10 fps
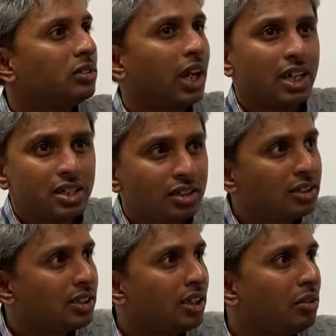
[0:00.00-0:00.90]
Kettle
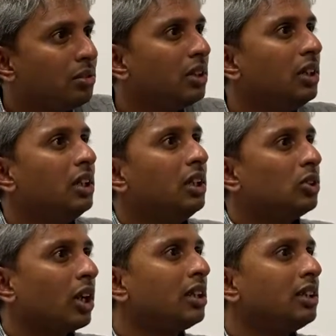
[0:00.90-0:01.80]
itself.
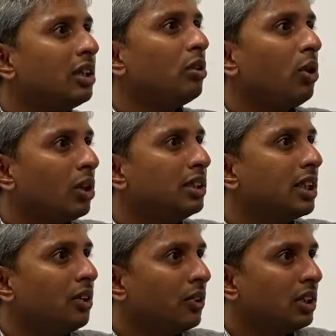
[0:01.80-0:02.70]
So I can think of all these
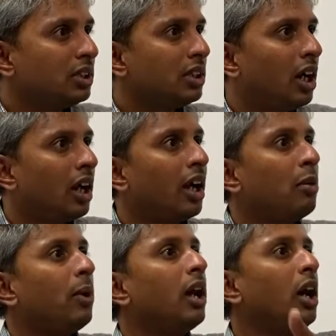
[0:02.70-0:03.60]
keywords, and
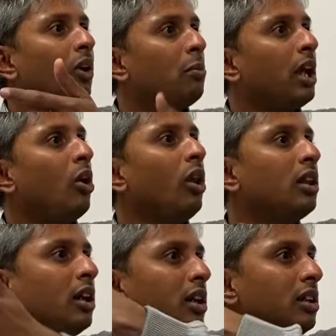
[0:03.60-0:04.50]
I'll apply all
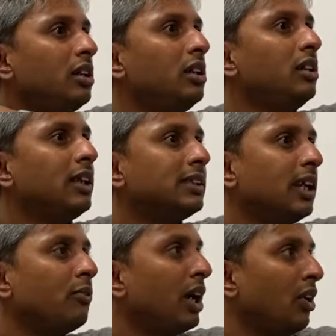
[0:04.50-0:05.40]
the things
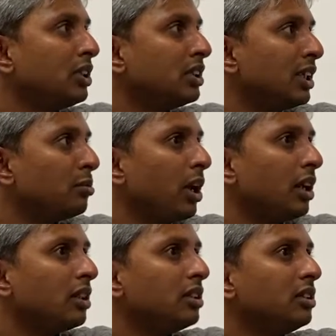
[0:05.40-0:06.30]
that we have just explained.
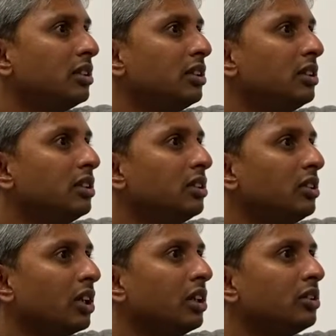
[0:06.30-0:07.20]

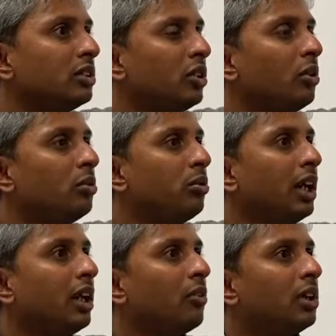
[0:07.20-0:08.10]
So
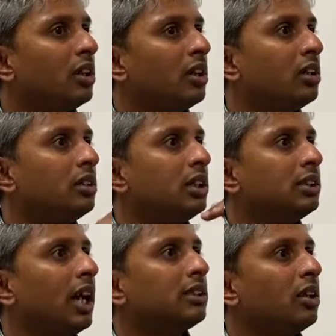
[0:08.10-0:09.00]
finding whether
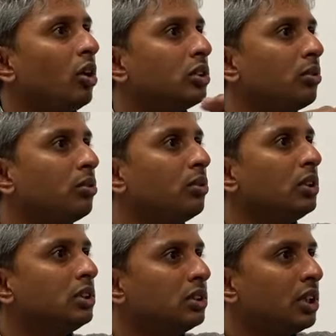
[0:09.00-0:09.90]
this has lots of
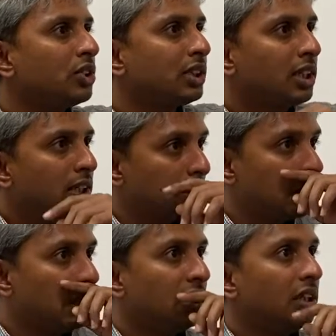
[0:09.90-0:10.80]
search results,